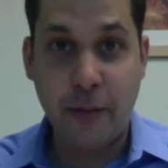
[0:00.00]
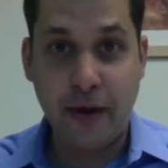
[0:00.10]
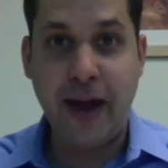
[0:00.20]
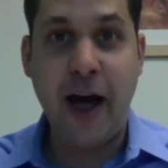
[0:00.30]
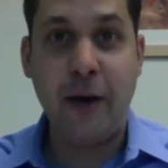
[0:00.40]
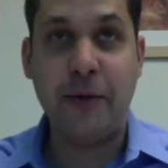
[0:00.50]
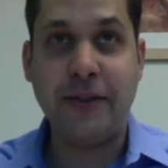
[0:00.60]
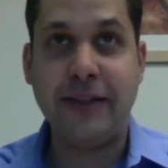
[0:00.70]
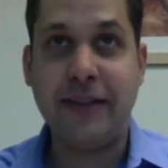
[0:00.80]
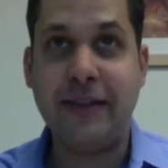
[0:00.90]
Bud
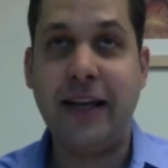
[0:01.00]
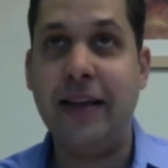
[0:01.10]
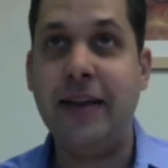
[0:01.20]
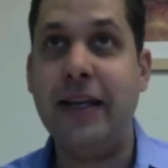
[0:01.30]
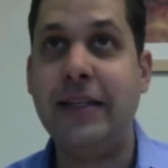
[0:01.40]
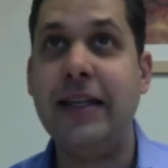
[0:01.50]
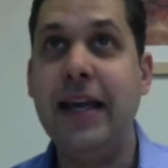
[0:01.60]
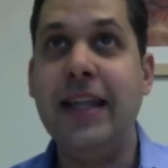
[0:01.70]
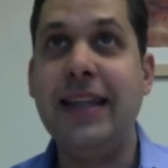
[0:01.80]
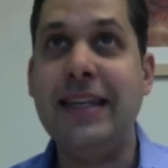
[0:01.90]
Albers, is he said that
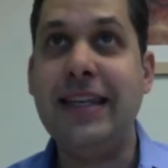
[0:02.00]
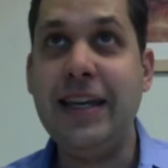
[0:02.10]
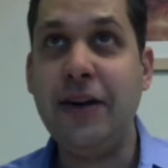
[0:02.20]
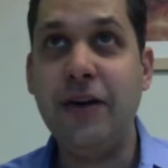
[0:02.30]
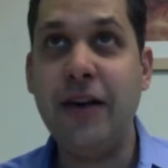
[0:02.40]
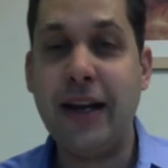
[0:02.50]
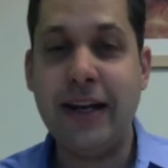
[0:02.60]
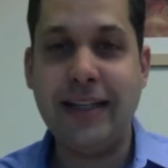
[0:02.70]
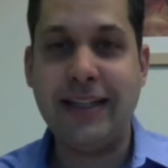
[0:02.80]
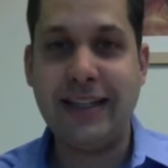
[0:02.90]
the
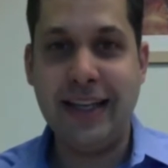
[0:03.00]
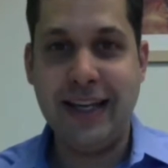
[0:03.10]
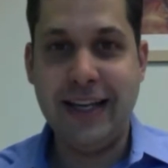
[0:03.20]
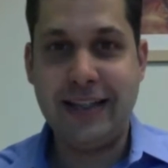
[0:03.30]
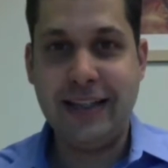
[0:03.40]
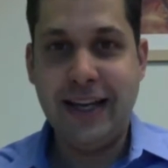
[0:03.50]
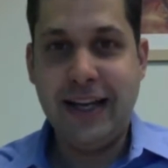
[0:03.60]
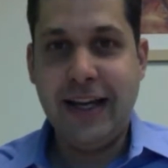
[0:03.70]
internet is is